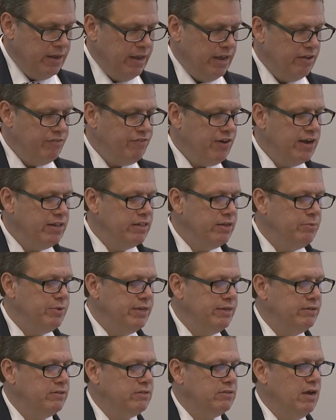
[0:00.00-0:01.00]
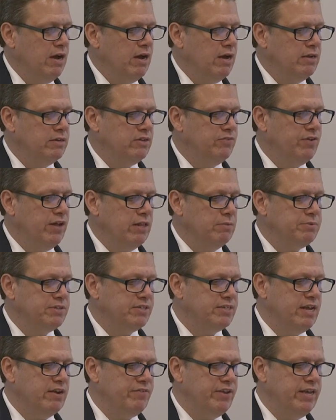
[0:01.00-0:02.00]
And finally, we developed a
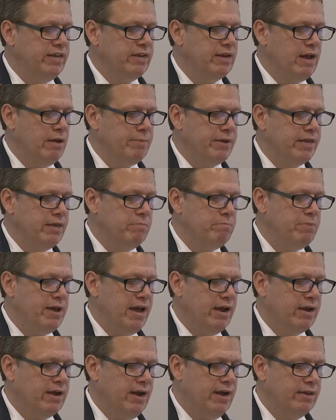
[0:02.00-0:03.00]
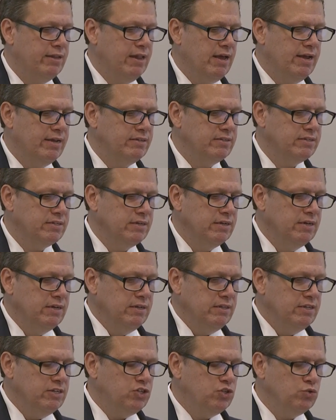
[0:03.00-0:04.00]
set of economic impact guidelines.
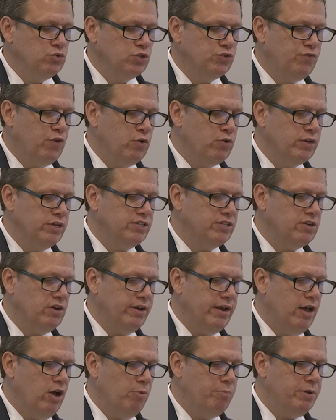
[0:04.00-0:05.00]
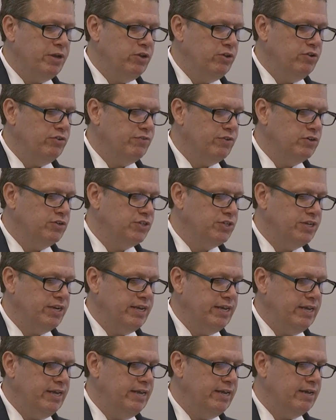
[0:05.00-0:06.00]
This tool is focused on helping
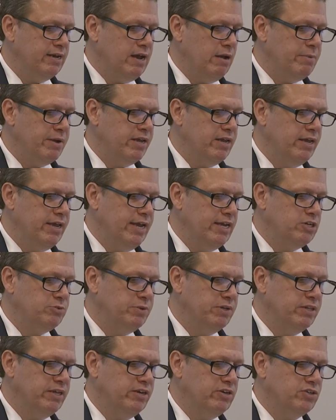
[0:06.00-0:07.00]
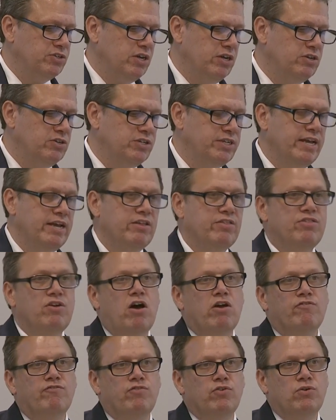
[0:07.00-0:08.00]
university economic engagement leaders undertake
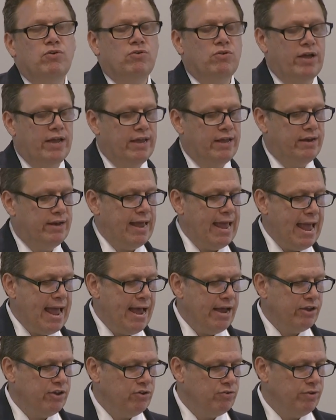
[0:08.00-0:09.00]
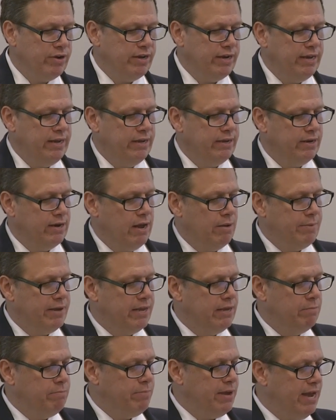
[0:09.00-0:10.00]
thoughtful and accurate economic
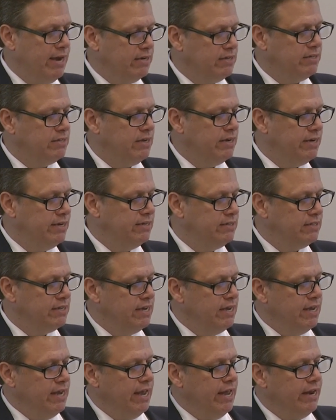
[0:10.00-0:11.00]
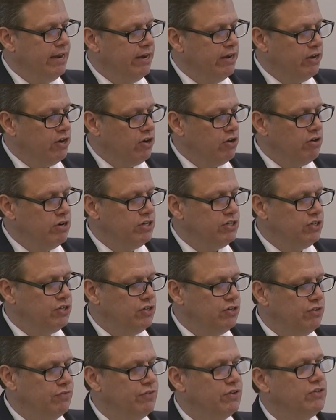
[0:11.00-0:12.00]
impact studies, and it encourages
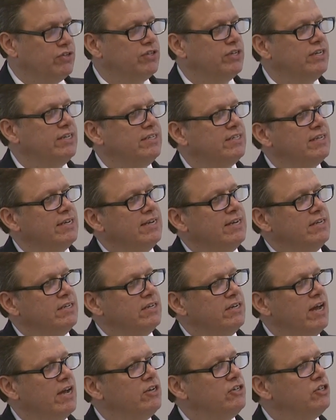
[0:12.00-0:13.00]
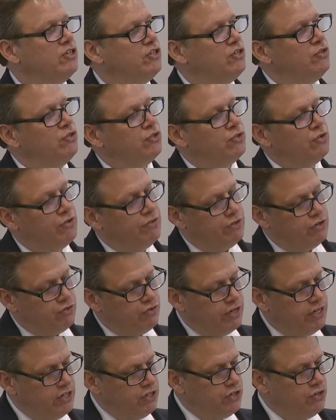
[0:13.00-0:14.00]
universities to not just do sort of the
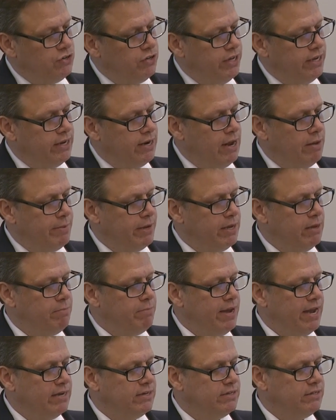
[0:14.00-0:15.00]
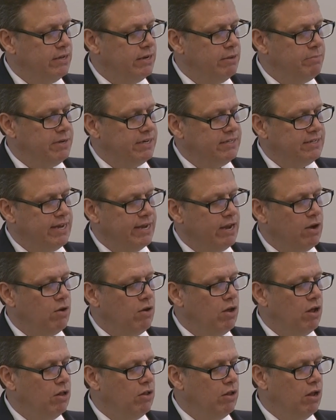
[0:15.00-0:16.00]
traditional economic impact study, but take
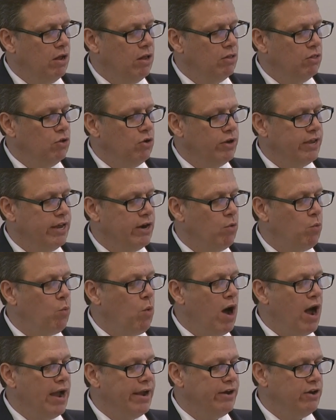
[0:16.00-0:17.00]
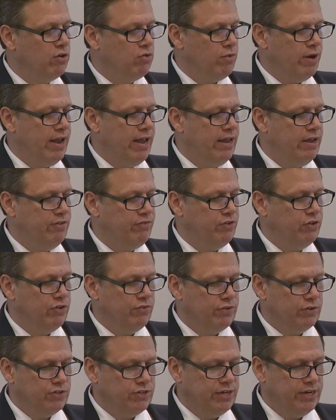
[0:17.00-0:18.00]
a look at a wide array of
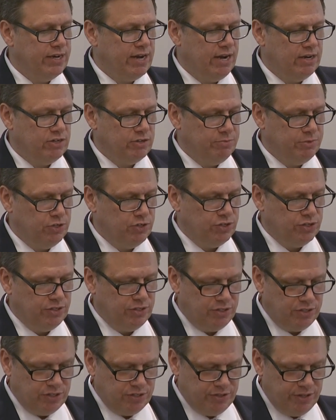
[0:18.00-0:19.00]
university contributions to